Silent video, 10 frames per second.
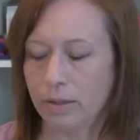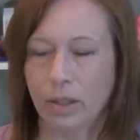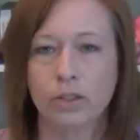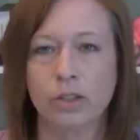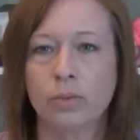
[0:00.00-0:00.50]

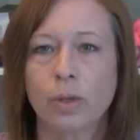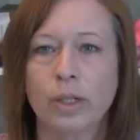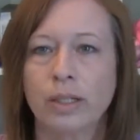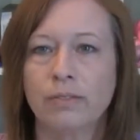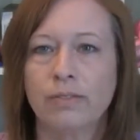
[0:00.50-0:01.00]
They're just
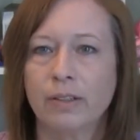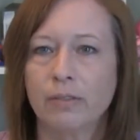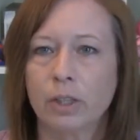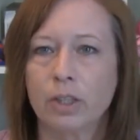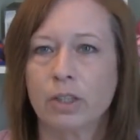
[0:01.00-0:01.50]
working
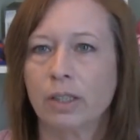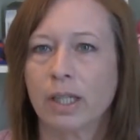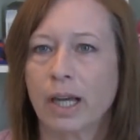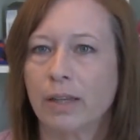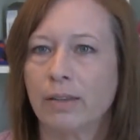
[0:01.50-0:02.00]

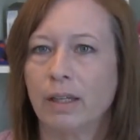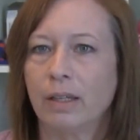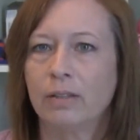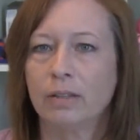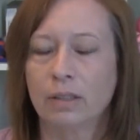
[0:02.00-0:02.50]
feverishly on
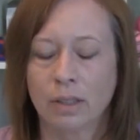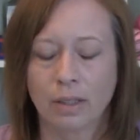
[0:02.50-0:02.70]
these